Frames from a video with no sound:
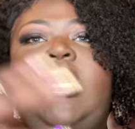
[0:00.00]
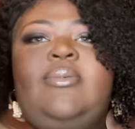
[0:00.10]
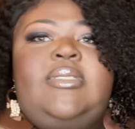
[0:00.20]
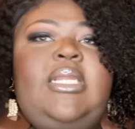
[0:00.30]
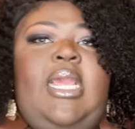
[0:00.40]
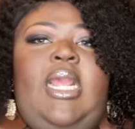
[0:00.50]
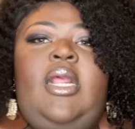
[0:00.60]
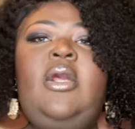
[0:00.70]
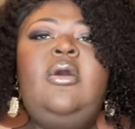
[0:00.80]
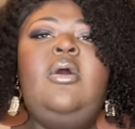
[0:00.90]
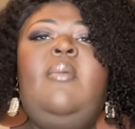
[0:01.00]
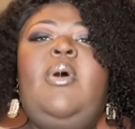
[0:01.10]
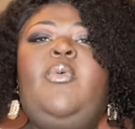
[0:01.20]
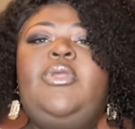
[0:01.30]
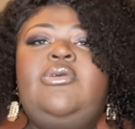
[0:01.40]
up to date.
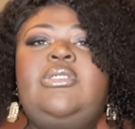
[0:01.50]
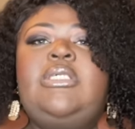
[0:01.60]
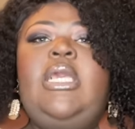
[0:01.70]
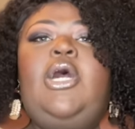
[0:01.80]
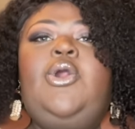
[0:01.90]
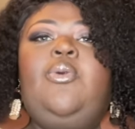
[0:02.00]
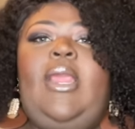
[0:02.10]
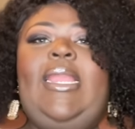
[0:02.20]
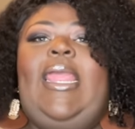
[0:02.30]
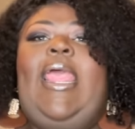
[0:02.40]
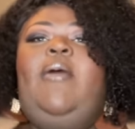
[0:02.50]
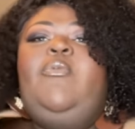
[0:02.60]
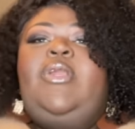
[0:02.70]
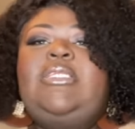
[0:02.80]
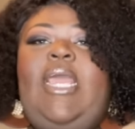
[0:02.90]
But when you see a great
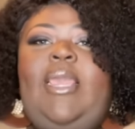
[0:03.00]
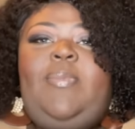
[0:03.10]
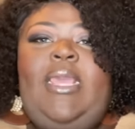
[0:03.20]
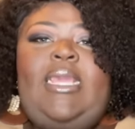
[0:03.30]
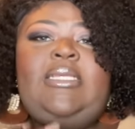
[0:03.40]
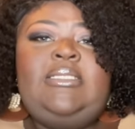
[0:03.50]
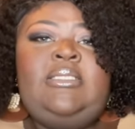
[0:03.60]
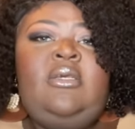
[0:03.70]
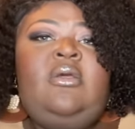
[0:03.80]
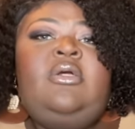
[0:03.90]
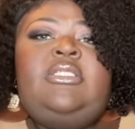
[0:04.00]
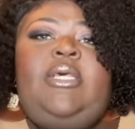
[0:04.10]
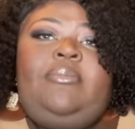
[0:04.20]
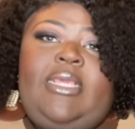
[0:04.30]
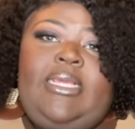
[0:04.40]
everyday piece,
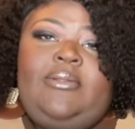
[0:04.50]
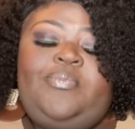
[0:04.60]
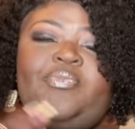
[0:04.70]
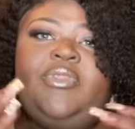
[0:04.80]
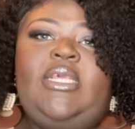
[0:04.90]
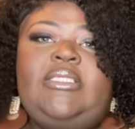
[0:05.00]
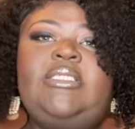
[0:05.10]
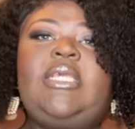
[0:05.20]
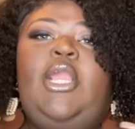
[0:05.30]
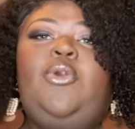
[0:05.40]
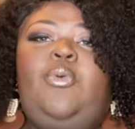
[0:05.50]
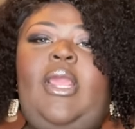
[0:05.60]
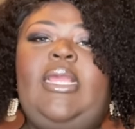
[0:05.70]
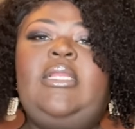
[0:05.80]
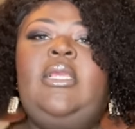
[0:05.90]
to me, this is a
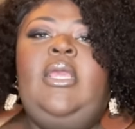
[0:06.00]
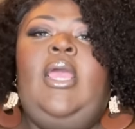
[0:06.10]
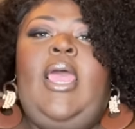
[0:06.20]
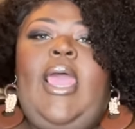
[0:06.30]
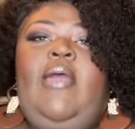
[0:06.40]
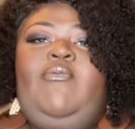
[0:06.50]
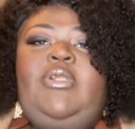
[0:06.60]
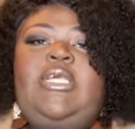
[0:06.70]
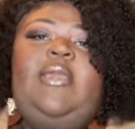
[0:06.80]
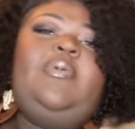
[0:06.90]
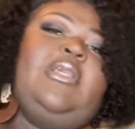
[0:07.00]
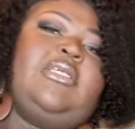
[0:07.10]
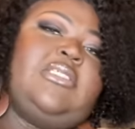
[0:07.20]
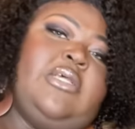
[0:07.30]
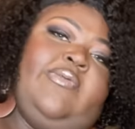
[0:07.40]
great everyday piece.